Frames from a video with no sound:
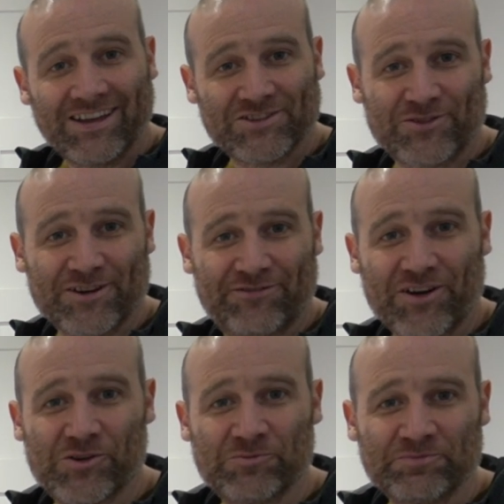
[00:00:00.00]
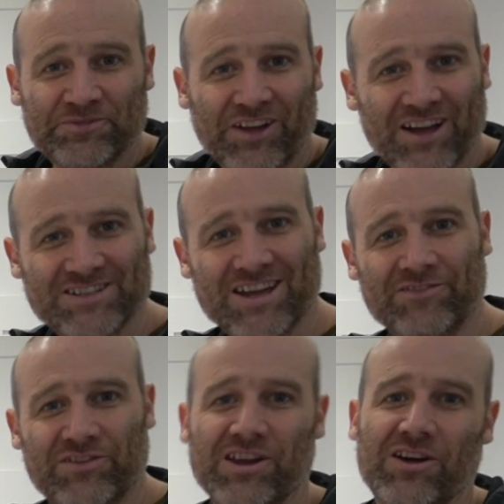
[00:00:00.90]
is refilm
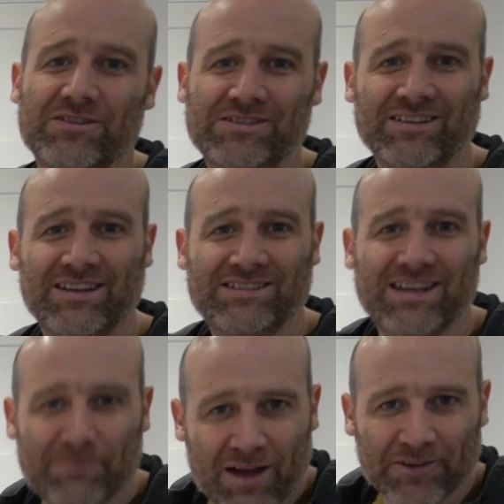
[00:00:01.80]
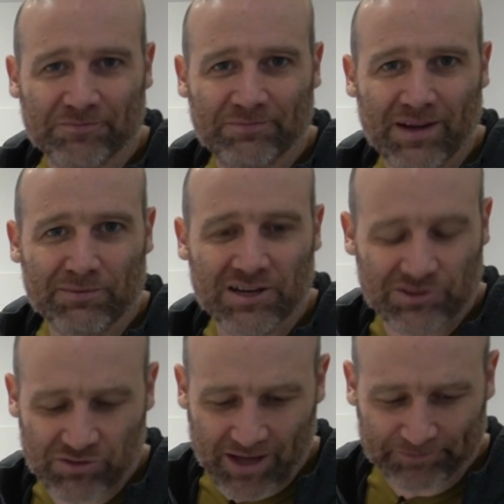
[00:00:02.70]
98 videos and send them out. I'm gonna
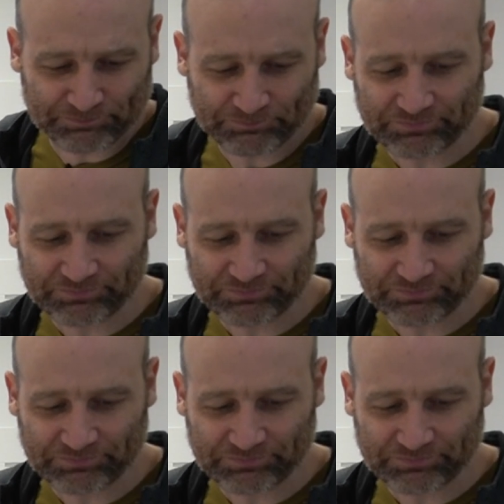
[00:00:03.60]
do that.